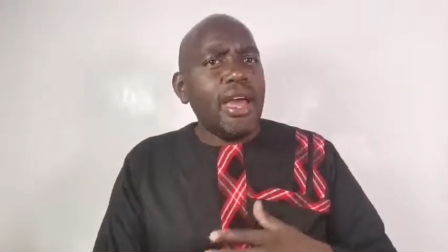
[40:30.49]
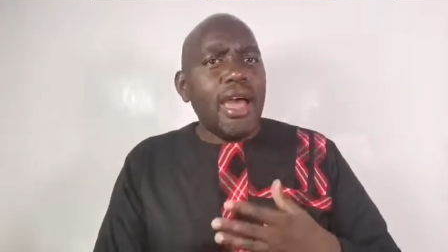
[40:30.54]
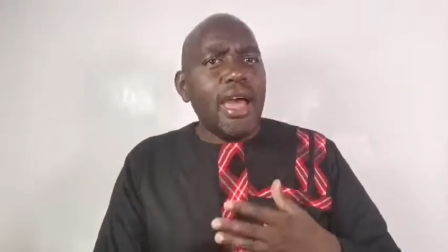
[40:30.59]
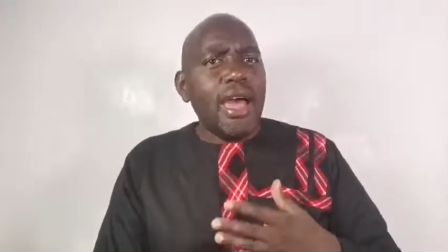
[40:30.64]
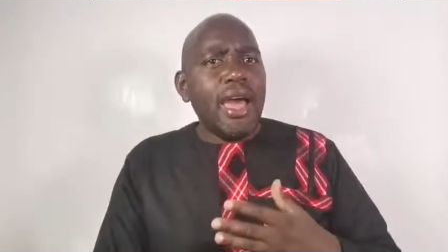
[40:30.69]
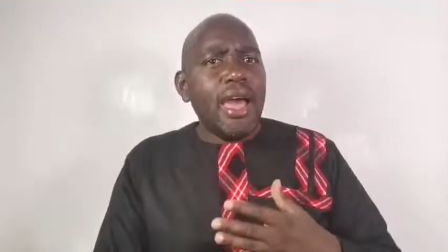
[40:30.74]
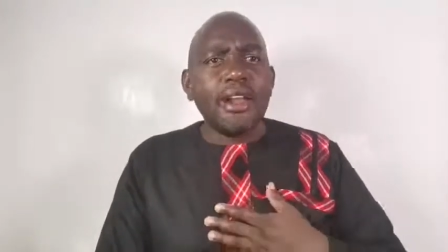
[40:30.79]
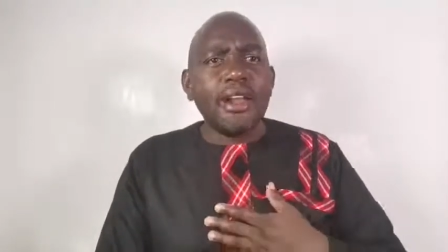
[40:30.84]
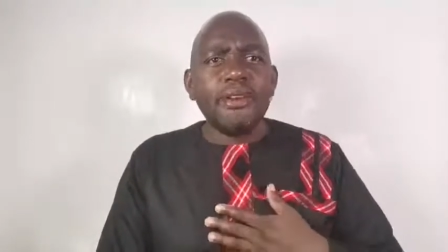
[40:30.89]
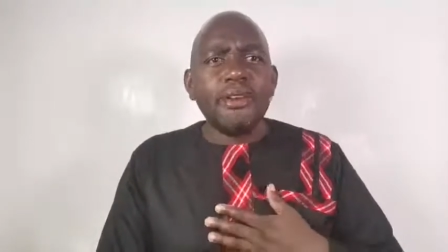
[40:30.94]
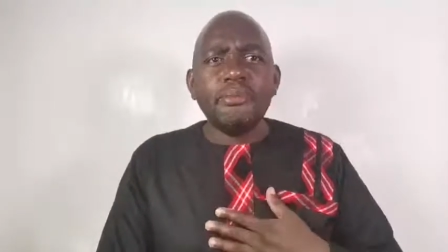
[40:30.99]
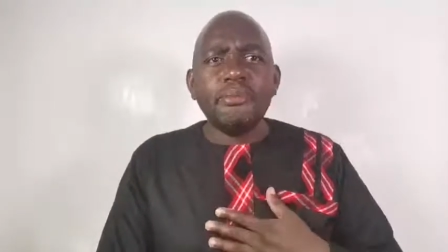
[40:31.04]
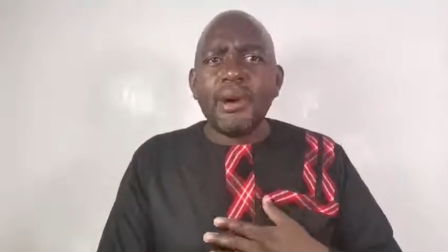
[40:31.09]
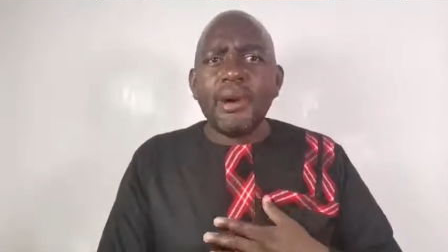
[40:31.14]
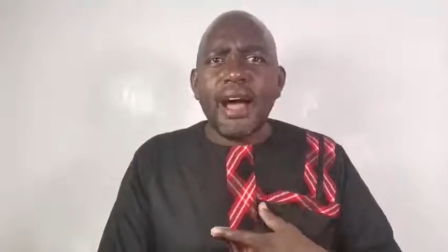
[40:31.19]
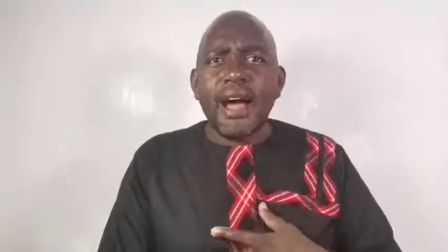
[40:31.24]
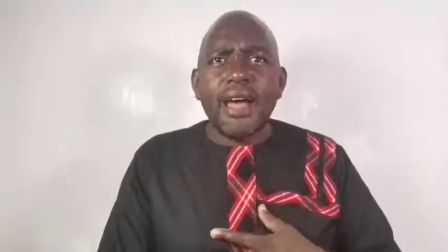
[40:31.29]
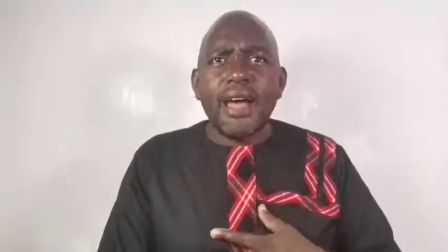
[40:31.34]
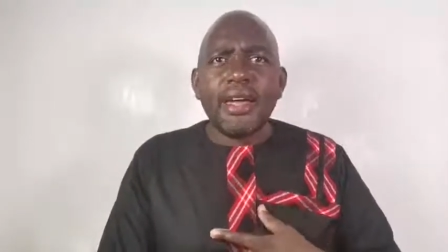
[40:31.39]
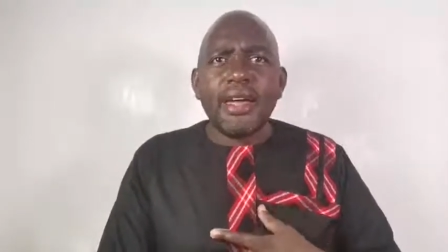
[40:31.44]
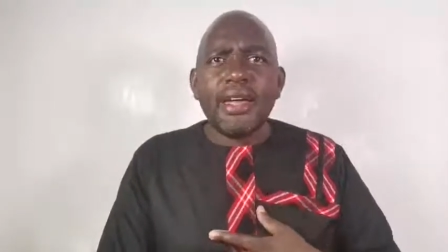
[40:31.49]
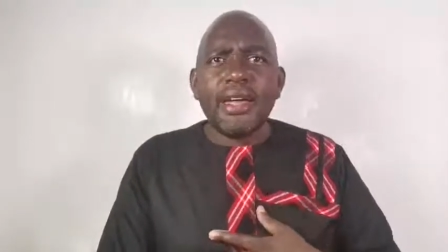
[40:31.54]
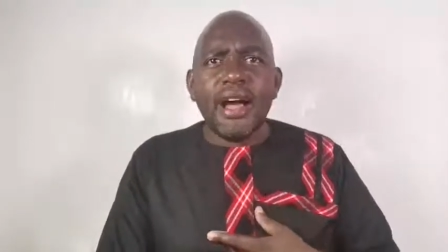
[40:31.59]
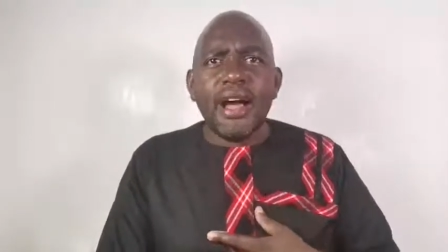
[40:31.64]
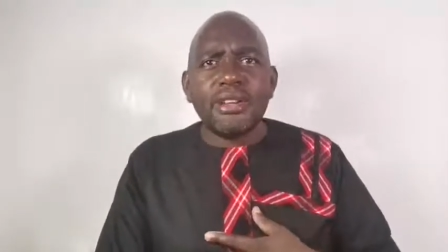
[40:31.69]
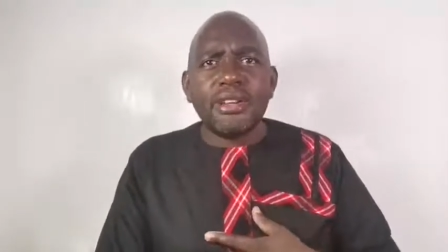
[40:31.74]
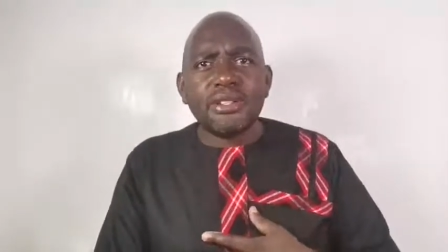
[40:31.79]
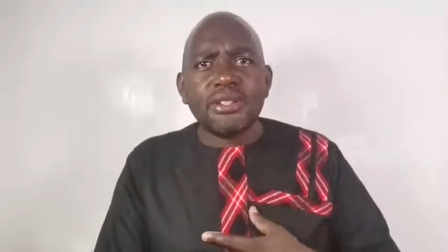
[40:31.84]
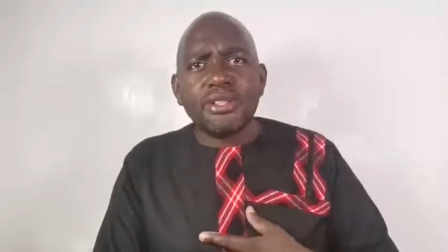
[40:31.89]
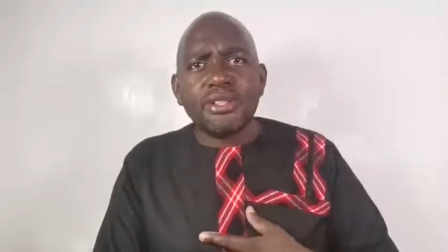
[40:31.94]
and my
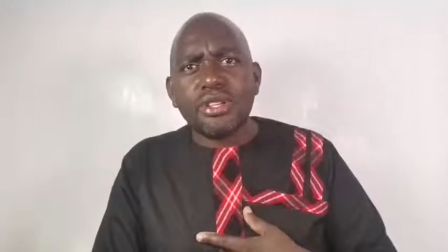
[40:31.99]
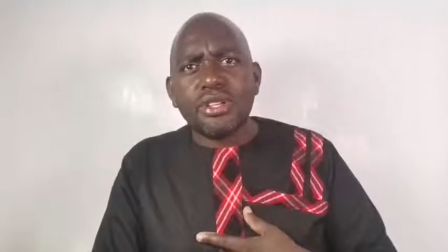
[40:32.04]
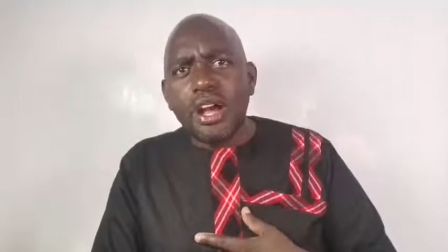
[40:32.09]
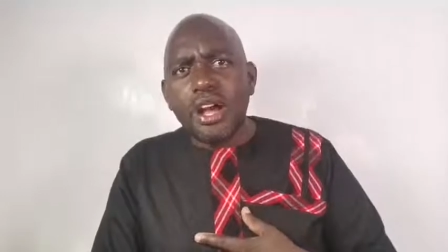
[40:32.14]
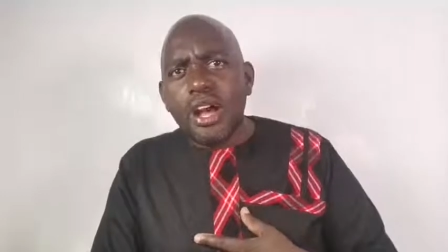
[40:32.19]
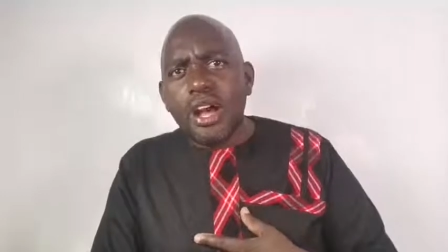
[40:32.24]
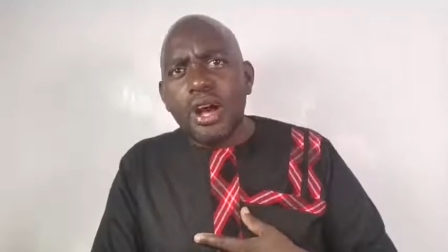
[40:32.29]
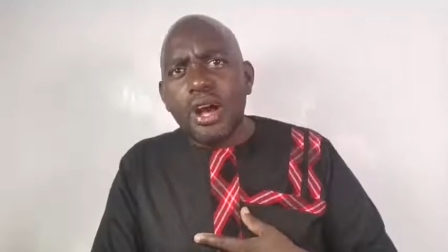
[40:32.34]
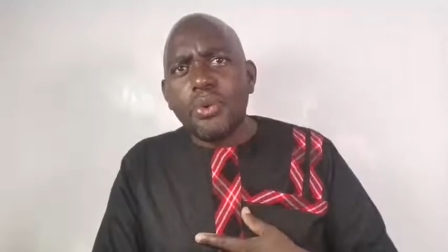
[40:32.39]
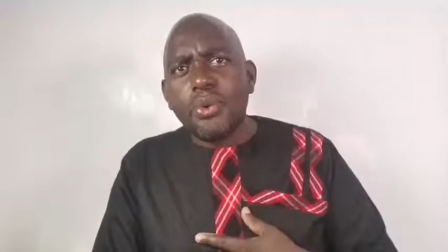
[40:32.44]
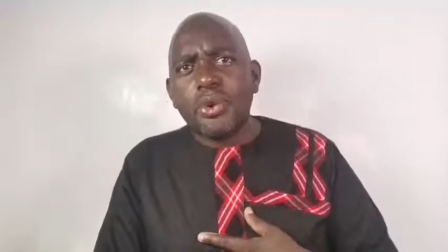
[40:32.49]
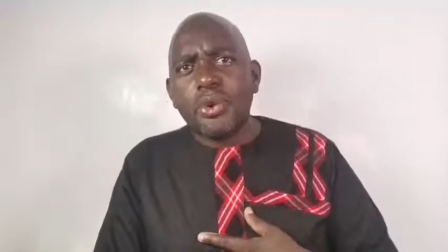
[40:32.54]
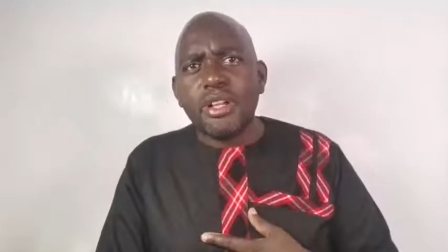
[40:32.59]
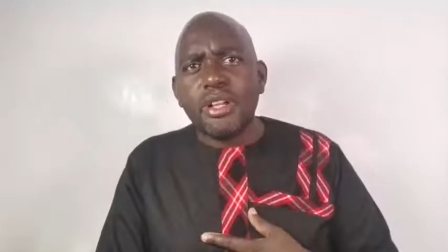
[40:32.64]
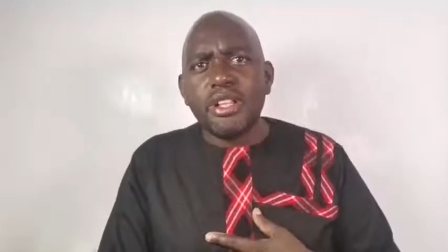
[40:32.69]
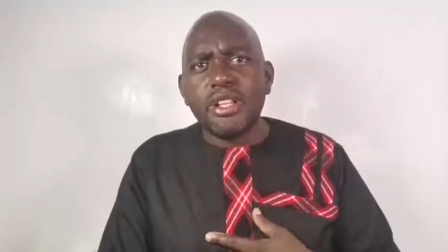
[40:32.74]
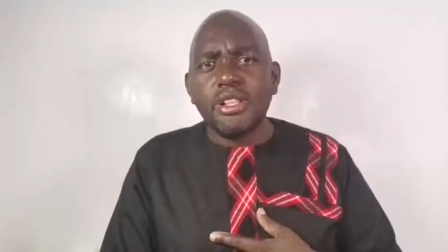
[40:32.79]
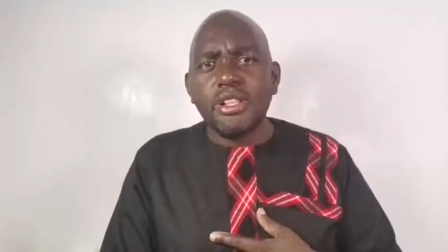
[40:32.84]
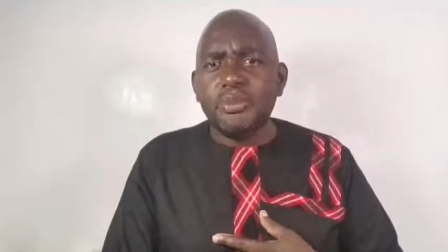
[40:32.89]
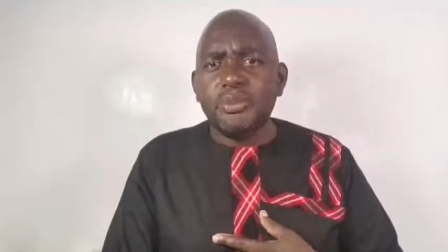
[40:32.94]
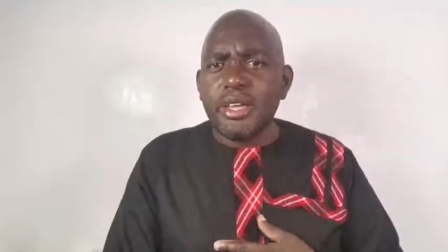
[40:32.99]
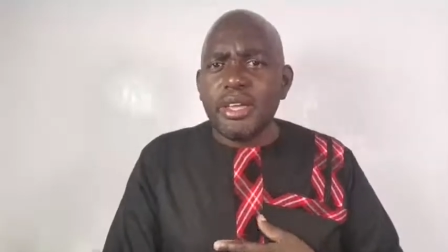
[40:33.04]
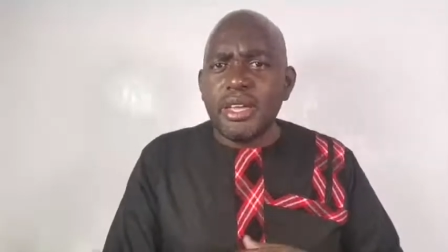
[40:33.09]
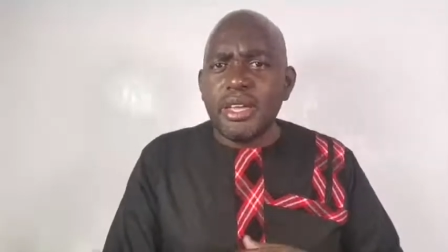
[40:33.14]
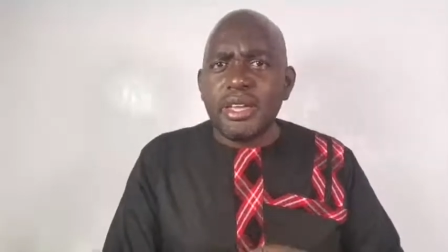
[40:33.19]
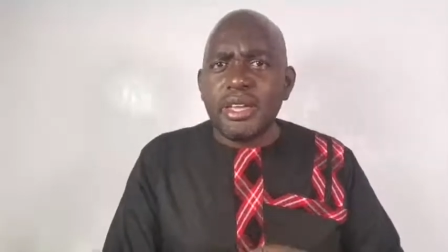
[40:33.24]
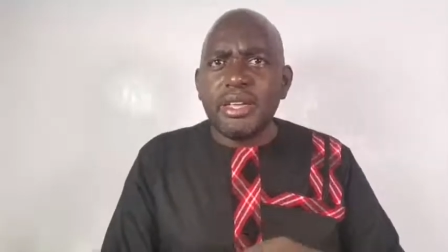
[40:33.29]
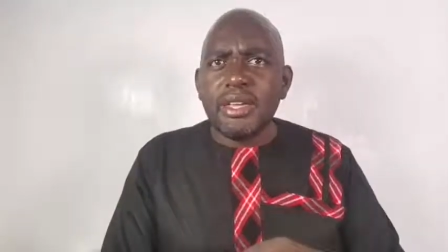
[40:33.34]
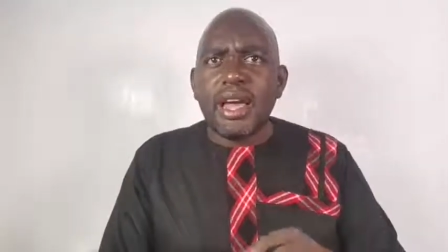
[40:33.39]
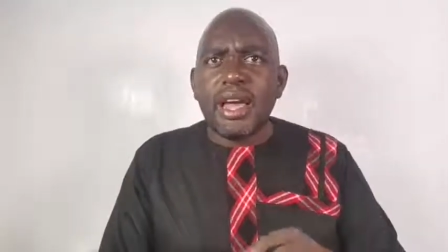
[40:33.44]
answer will
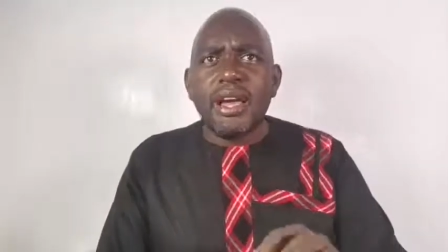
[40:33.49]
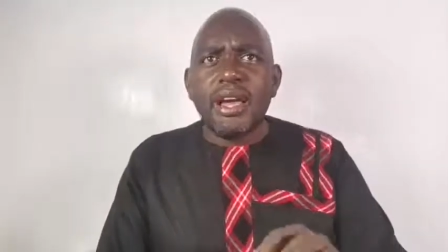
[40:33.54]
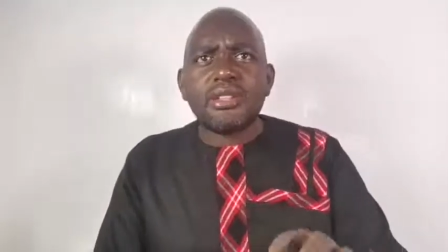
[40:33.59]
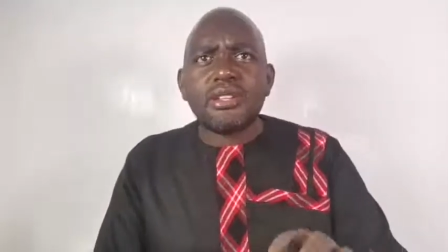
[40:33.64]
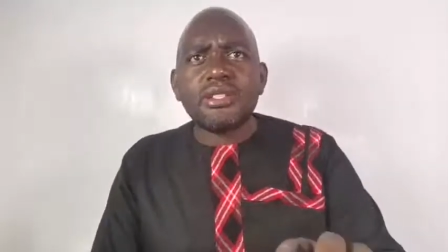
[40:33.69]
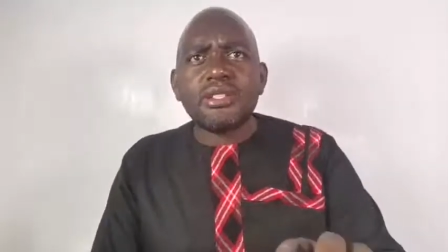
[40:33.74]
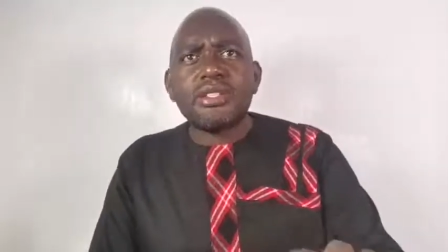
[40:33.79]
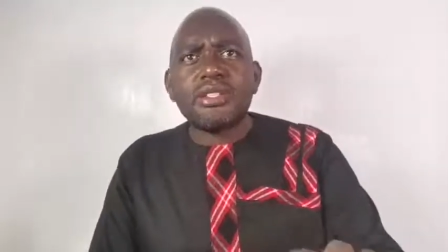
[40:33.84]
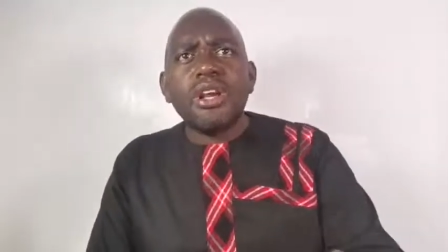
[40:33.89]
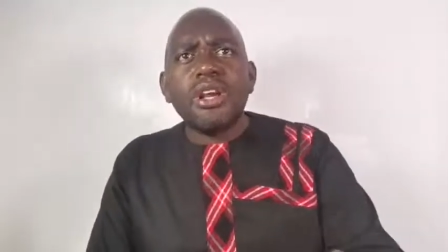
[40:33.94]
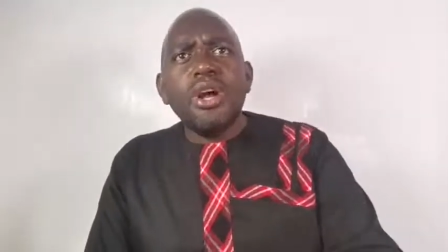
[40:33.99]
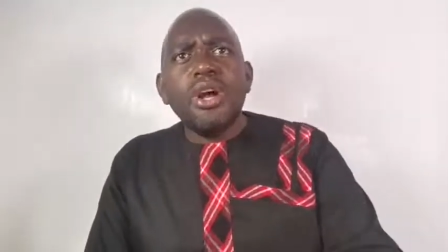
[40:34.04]
be yes,